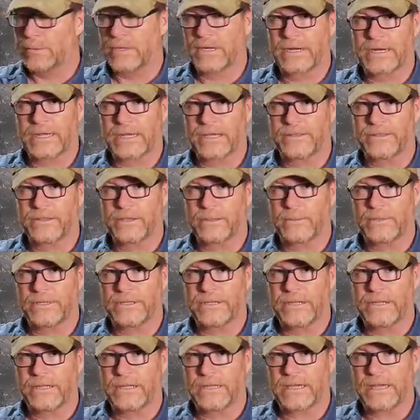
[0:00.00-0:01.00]
on, I gotta think what
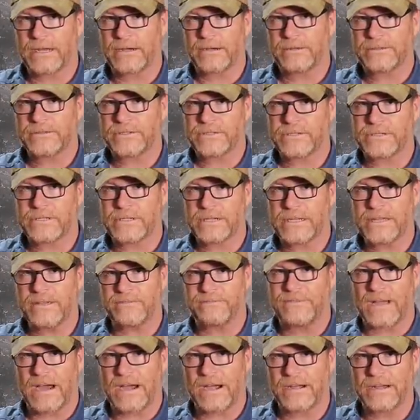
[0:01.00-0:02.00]
the hell I got else to say. I get
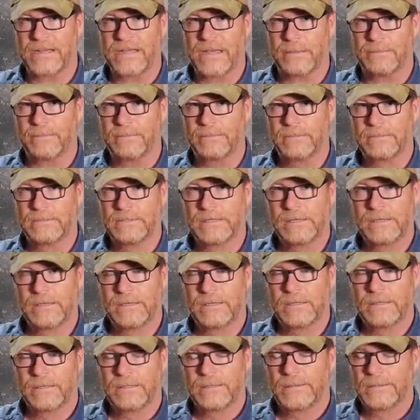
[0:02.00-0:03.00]
fired up.
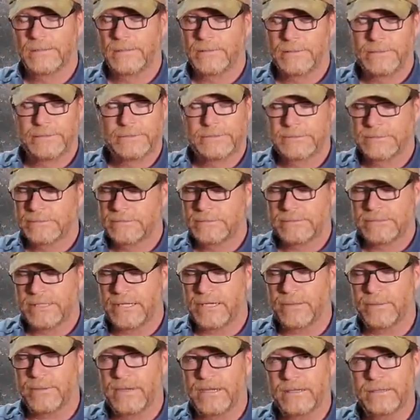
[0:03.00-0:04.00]

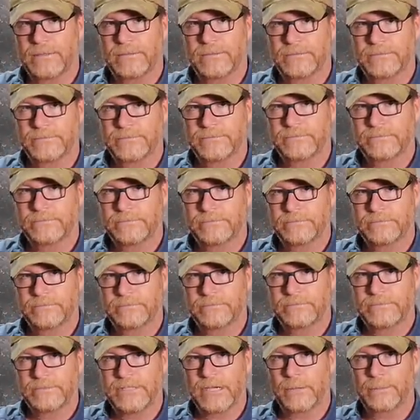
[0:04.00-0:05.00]
Anyway,
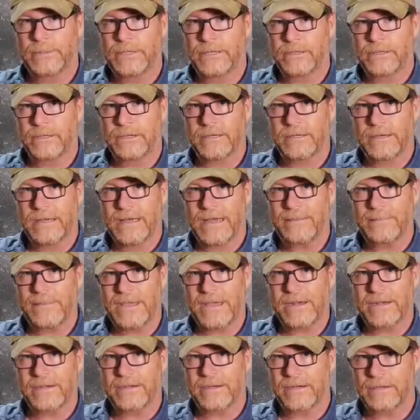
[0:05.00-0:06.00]
y'all be good. I'm
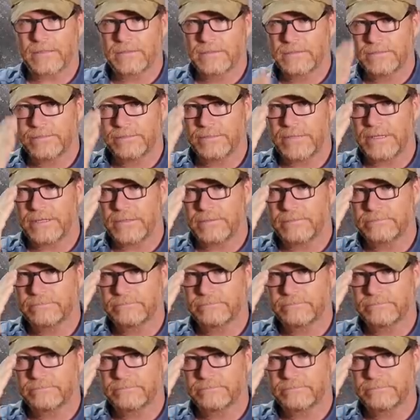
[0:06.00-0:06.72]
out of here. Be